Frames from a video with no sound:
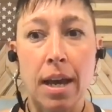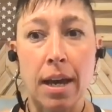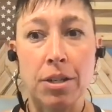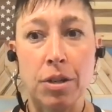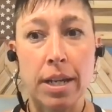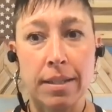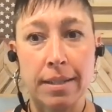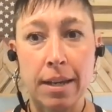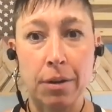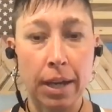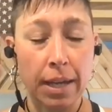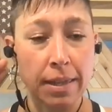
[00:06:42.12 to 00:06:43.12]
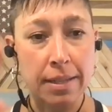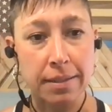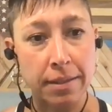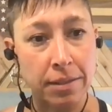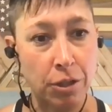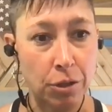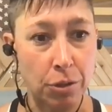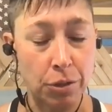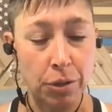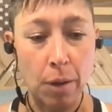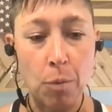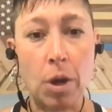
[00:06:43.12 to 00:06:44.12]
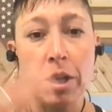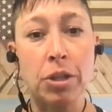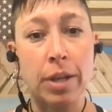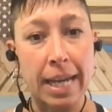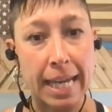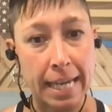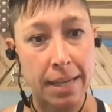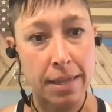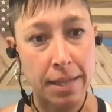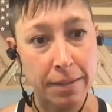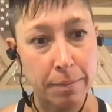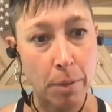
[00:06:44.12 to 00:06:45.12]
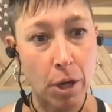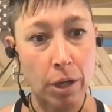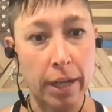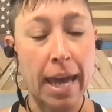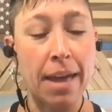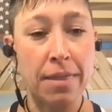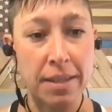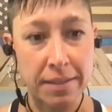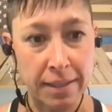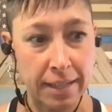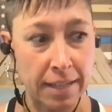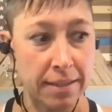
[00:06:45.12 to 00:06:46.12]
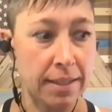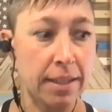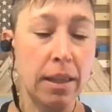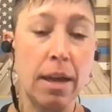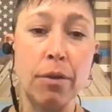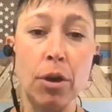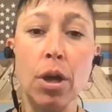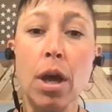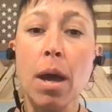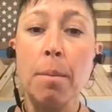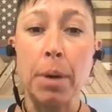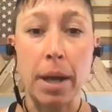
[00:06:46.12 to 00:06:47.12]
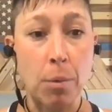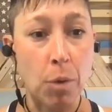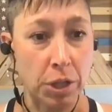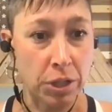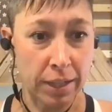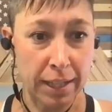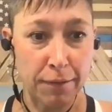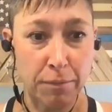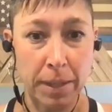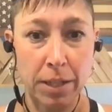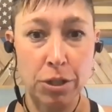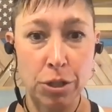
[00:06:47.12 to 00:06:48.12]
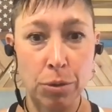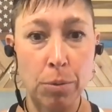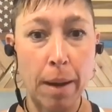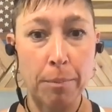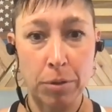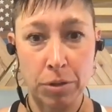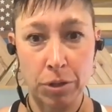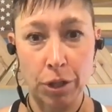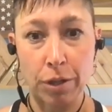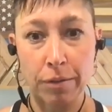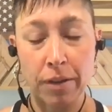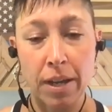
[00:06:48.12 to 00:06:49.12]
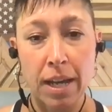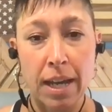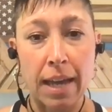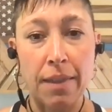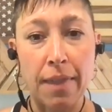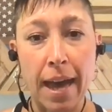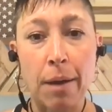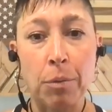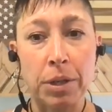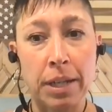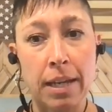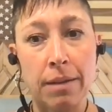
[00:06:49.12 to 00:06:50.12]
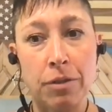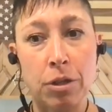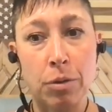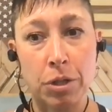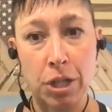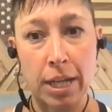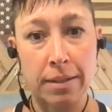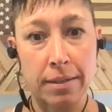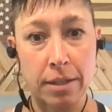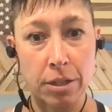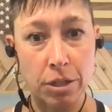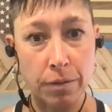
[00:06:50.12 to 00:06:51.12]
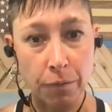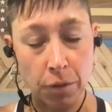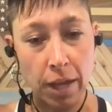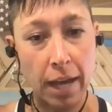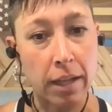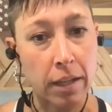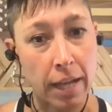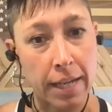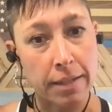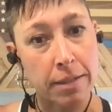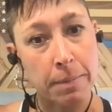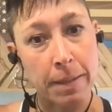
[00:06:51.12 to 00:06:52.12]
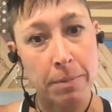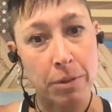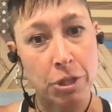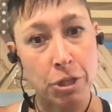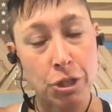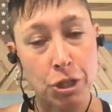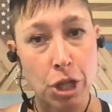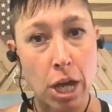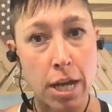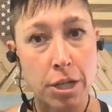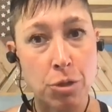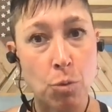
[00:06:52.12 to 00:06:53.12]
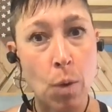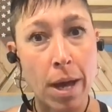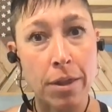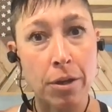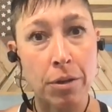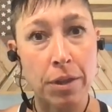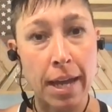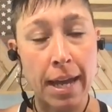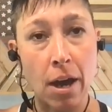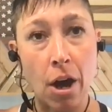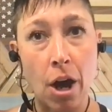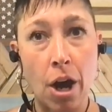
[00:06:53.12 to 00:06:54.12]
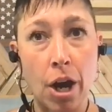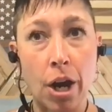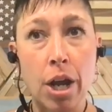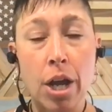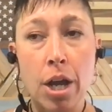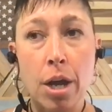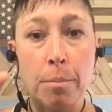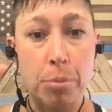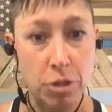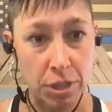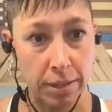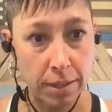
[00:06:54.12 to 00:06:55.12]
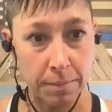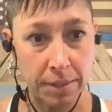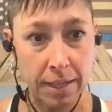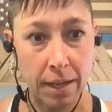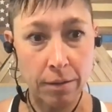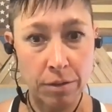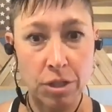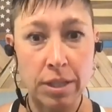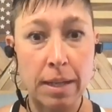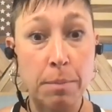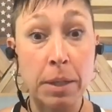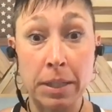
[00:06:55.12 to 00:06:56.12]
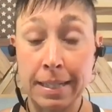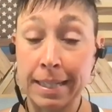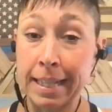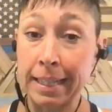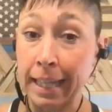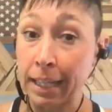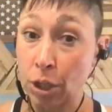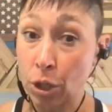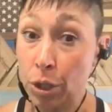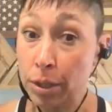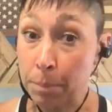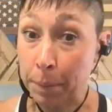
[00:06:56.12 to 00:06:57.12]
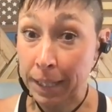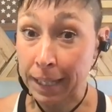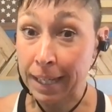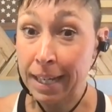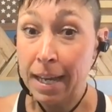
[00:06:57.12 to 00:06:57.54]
i try to say okay this is your mm-hmm. i want you to hit this mark at this intensity level but I want you to give me a two rep reserve. And that would give you a chance to for that client to be able to judge whether mm-hmm. they are pushing themselves to the ability that they could be,